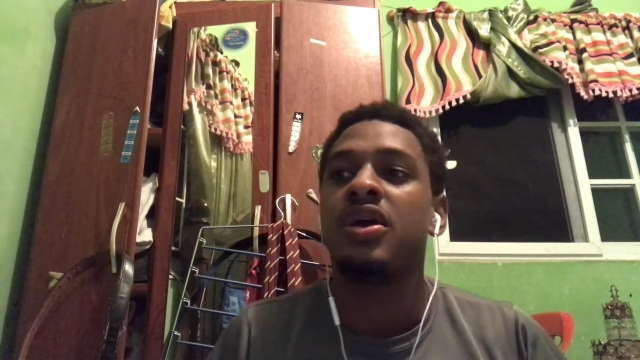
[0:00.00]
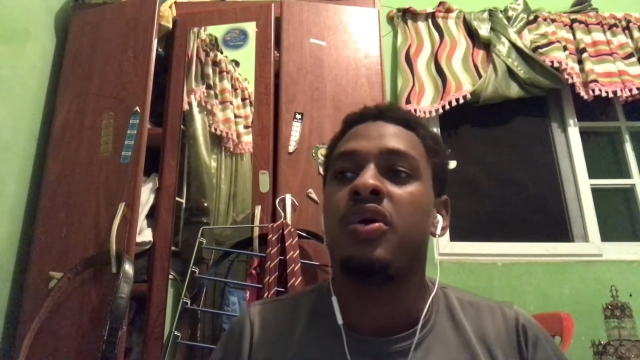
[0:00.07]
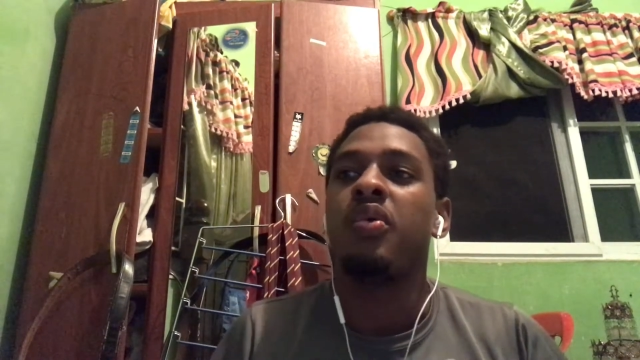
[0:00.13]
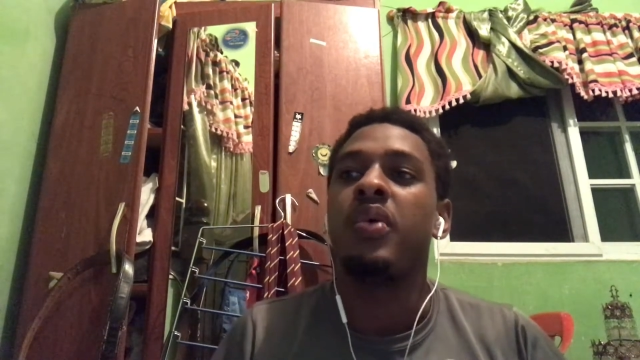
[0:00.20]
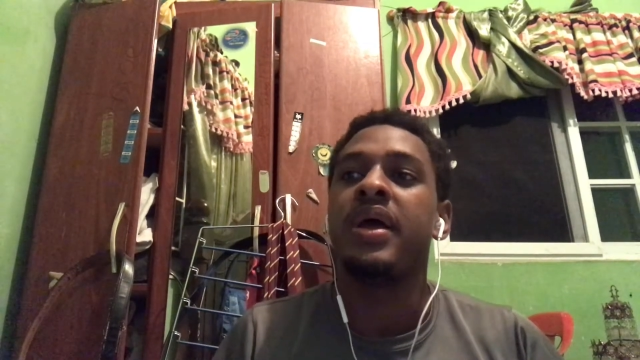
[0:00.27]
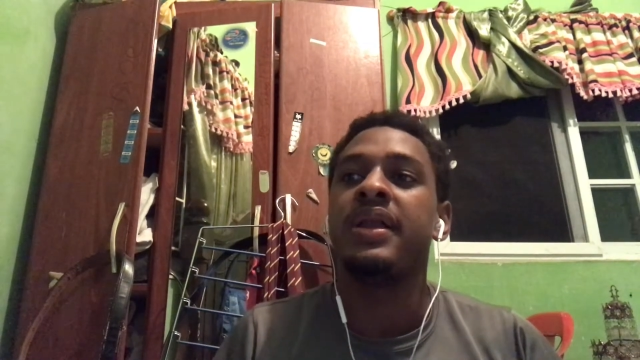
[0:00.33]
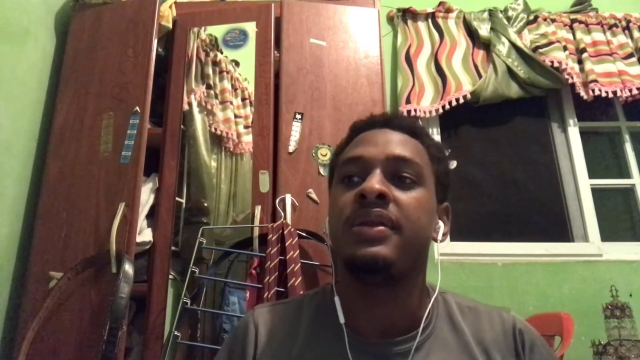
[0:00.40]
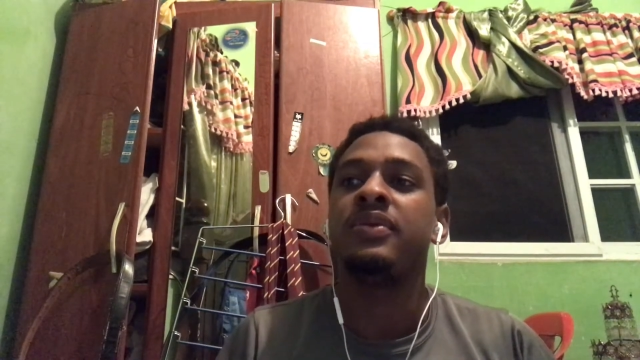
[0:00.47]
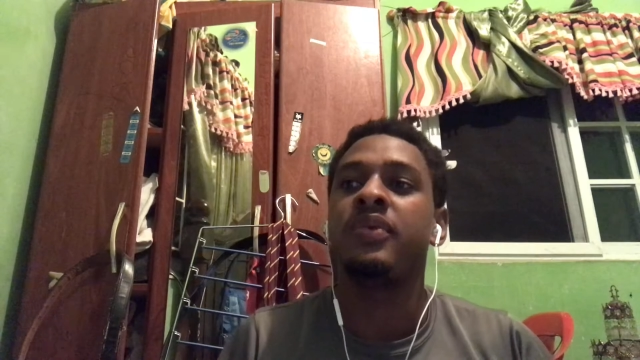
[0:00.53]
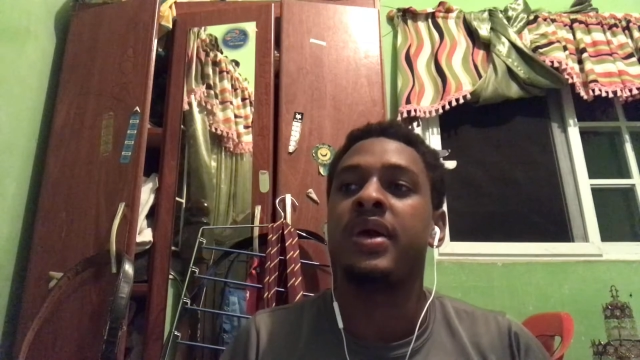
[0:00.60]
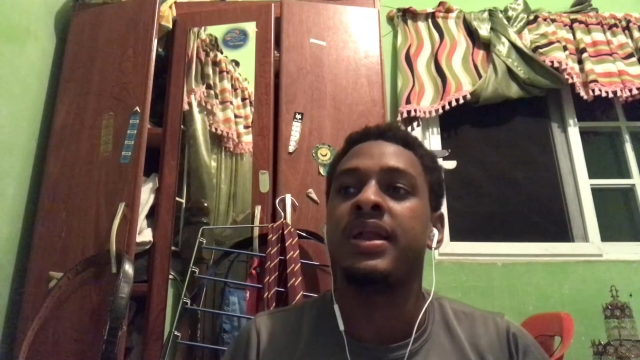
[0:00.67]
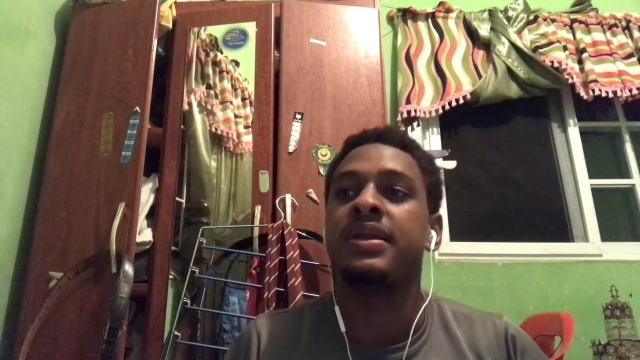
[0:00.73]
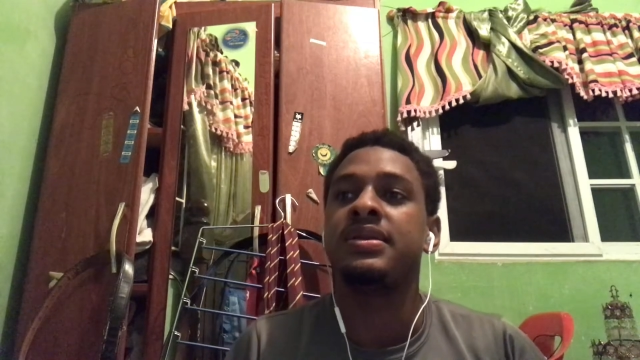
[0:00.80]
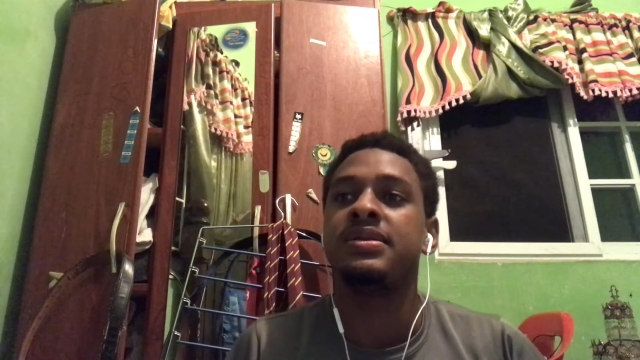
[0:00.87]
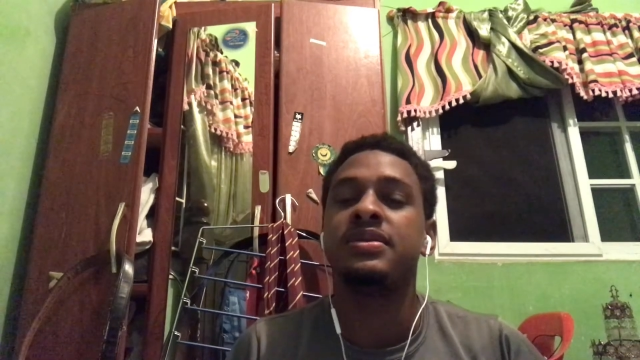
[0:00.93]

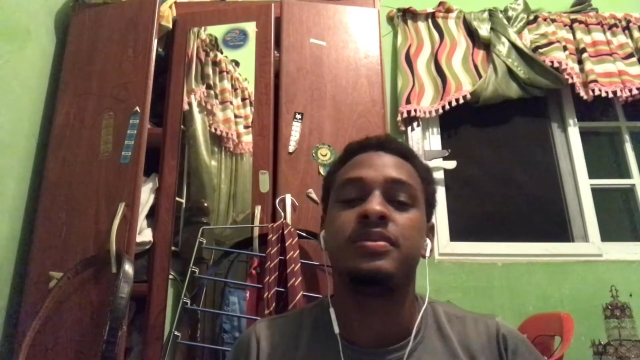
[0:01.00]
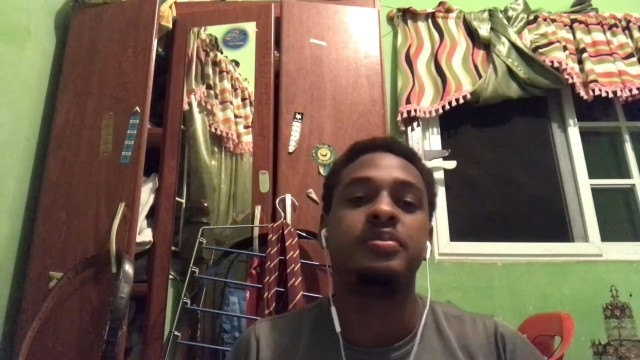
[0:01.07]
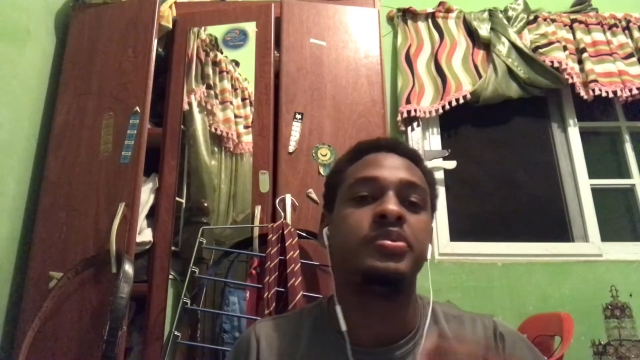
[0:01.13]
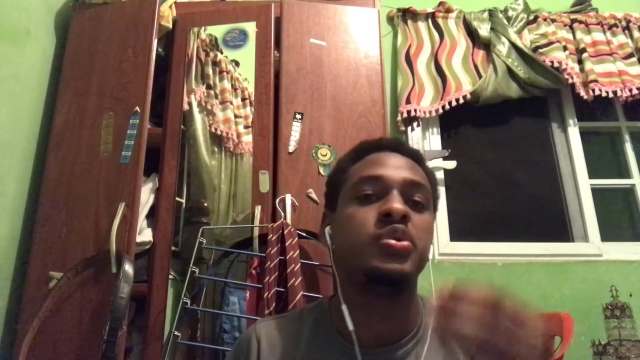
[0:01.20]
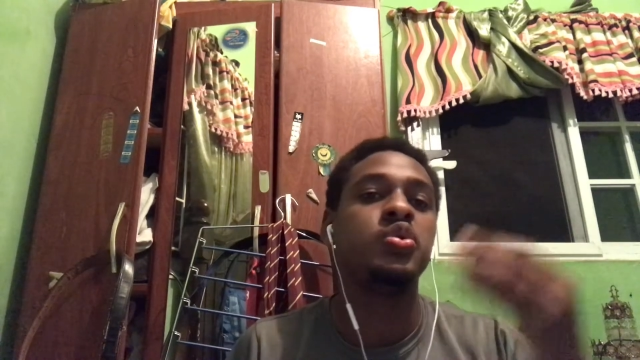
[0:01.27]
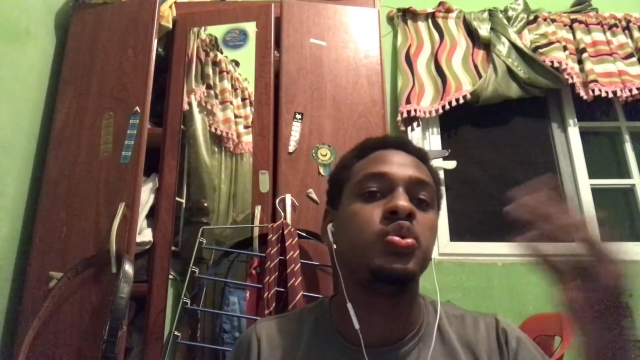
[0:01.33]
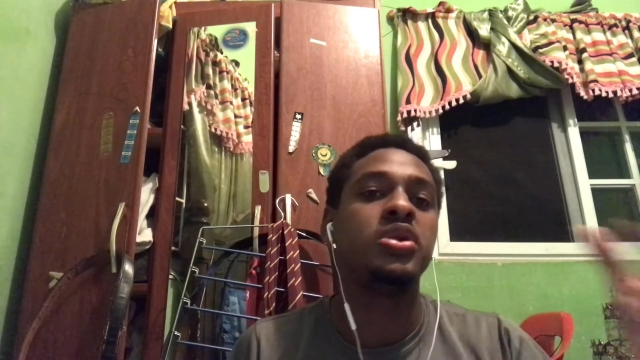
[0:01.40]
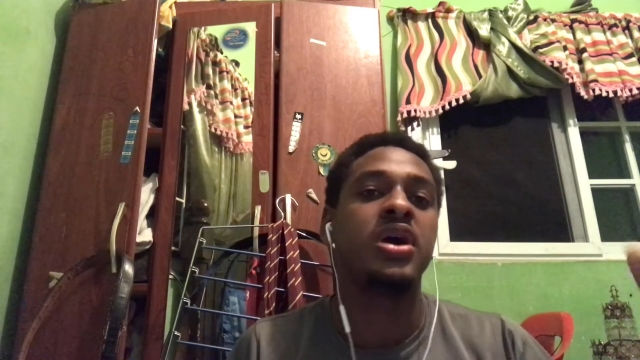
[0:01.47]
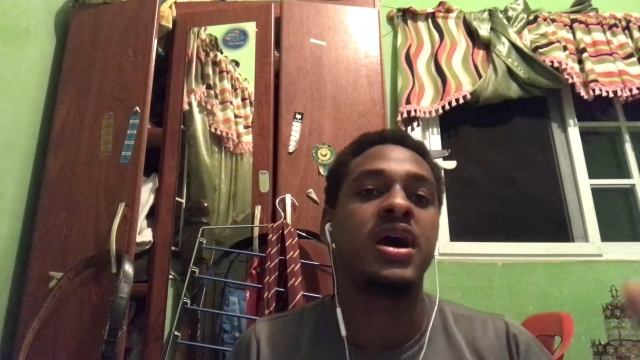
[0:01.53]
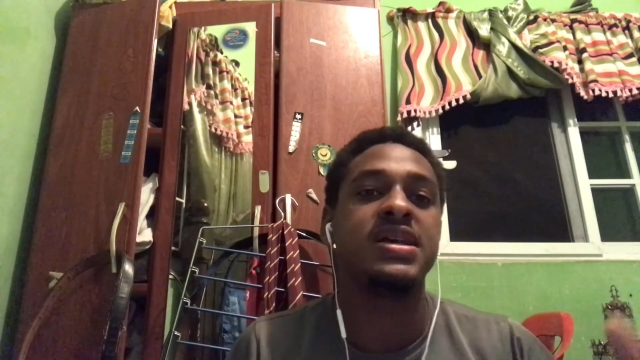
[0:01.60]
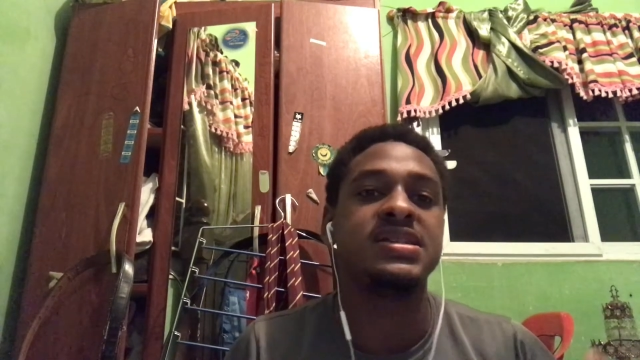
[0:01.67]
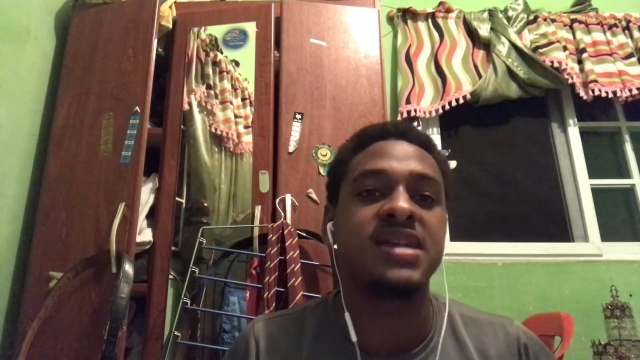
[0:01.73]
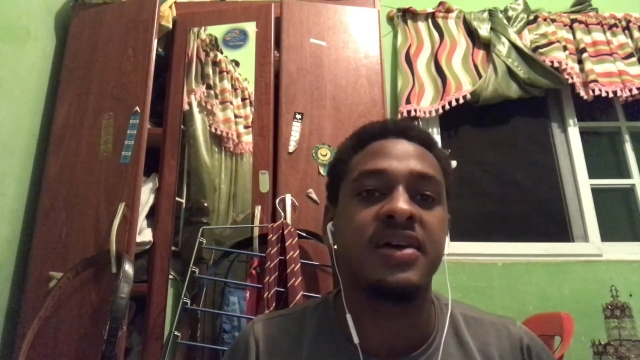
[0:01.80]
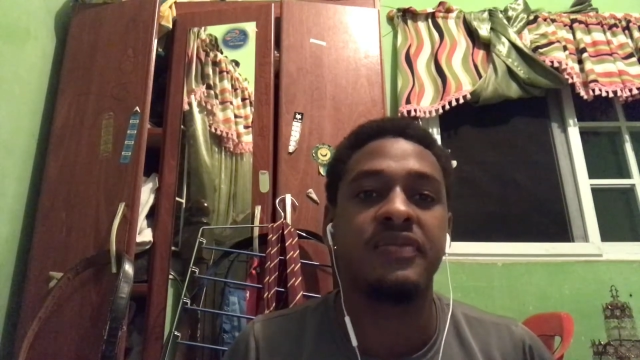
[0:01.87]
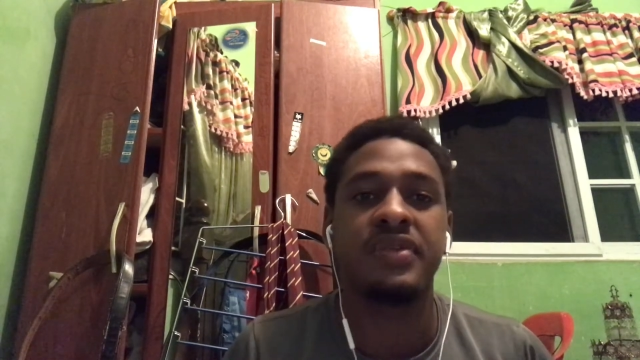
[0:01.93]
When Bruno is
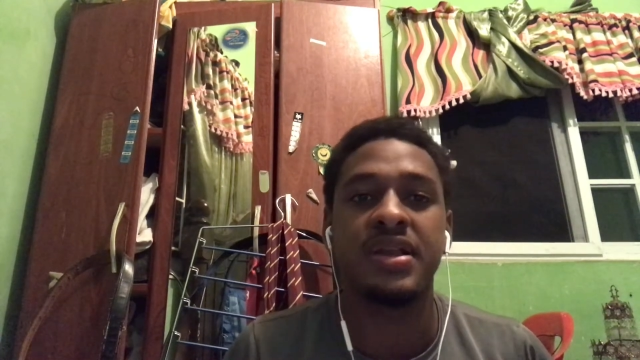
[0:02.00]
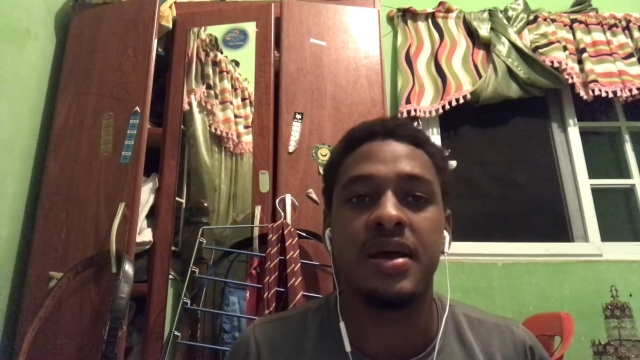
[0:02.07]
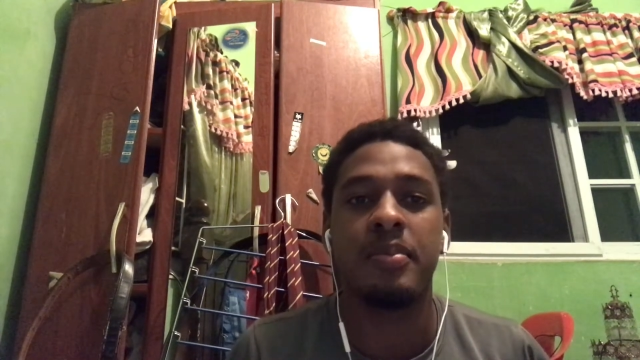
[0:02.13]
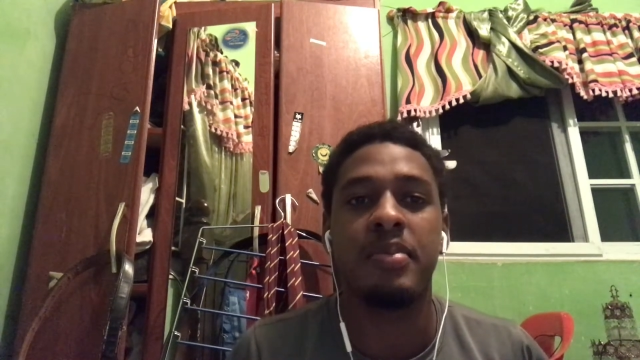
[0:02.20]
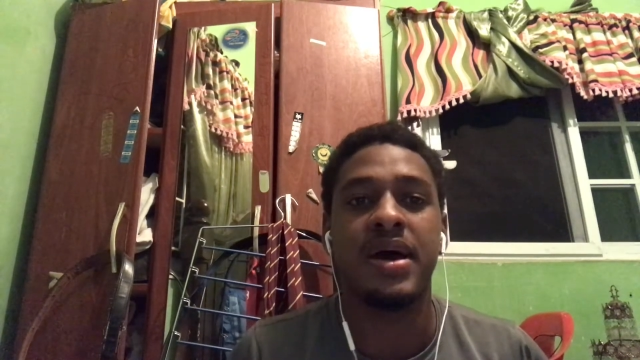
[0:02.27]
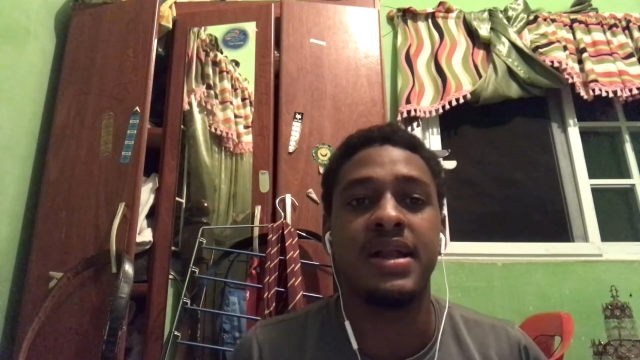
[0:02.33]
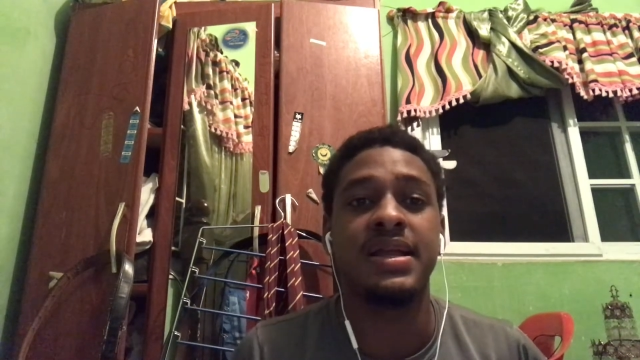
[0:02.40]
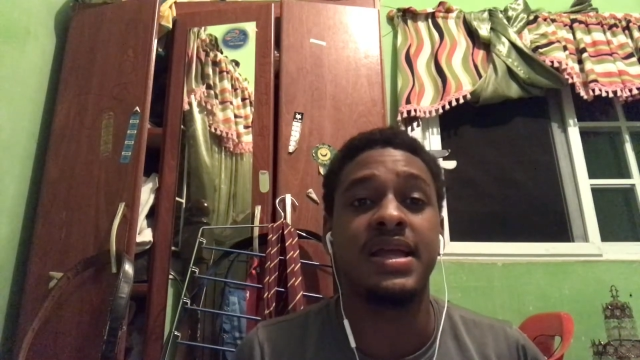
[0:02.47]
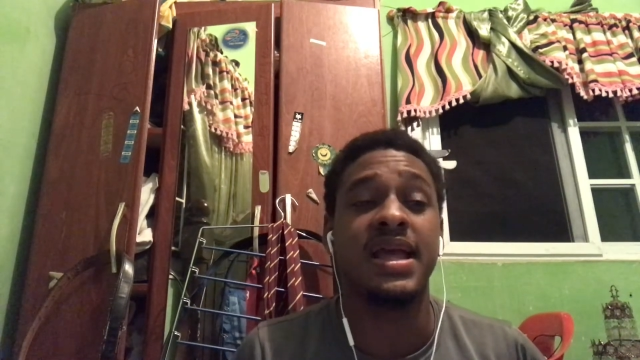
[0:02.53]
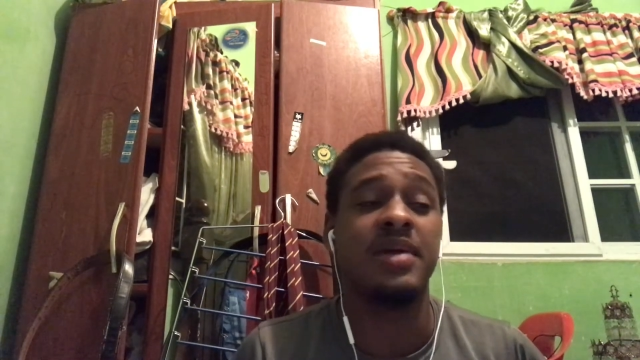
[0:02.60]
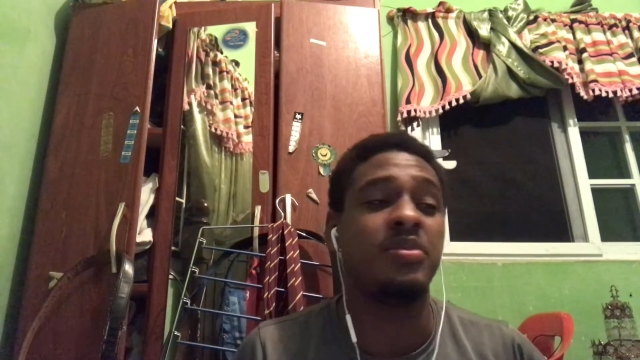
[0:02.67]
having a bad game,